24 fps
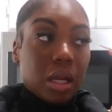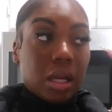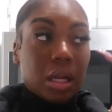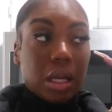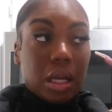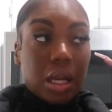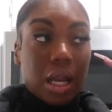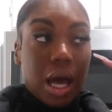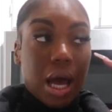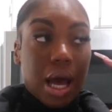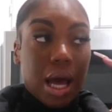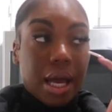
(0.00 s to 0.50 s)

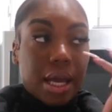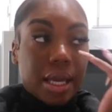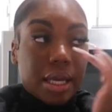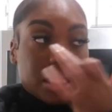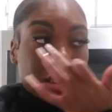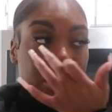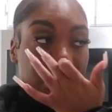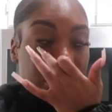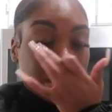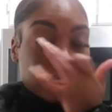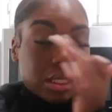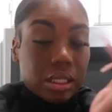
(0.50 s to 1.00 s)

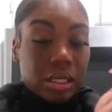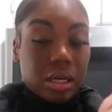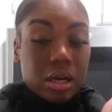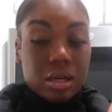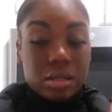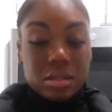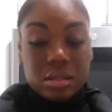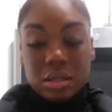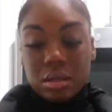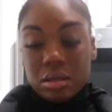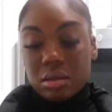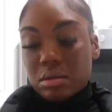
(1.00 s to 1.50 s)
lines and
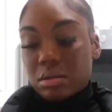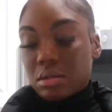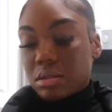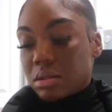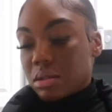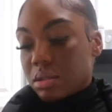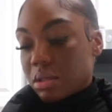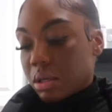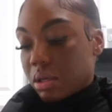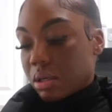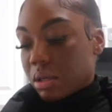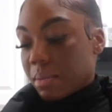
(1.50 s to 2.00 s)
dark circles
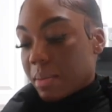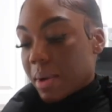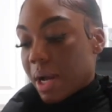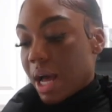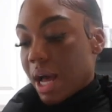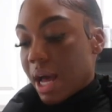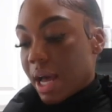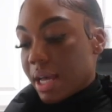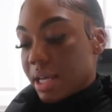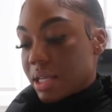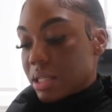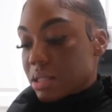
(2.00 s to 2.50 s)
under
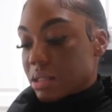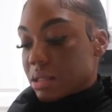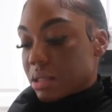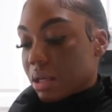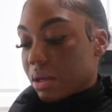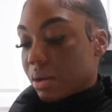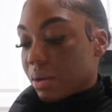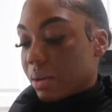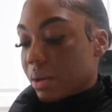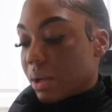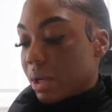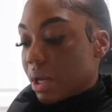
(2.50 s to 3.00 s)
my eyes
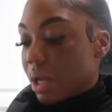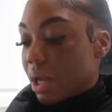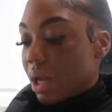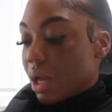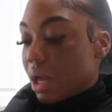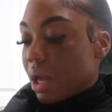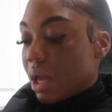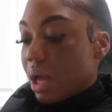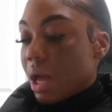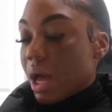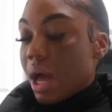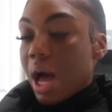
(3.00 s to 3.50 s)
so
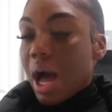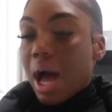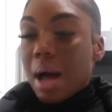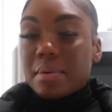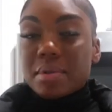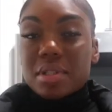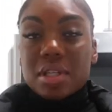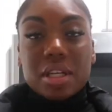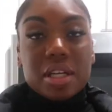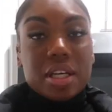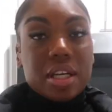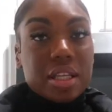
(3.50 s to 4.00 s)
i
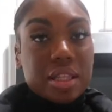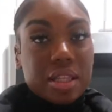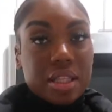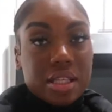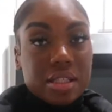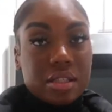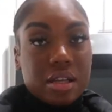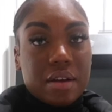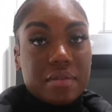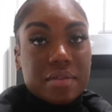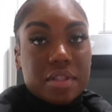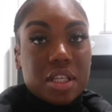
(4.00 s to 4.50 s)
was gonna get
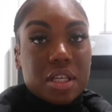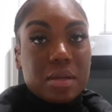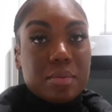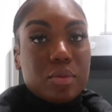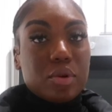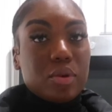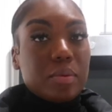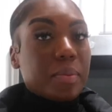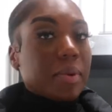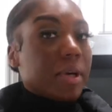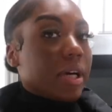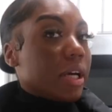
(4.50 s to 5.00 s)
these all
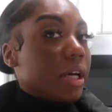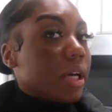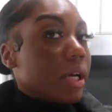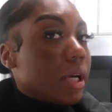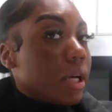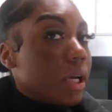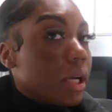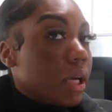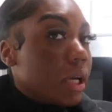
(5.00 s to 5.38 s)
Temu but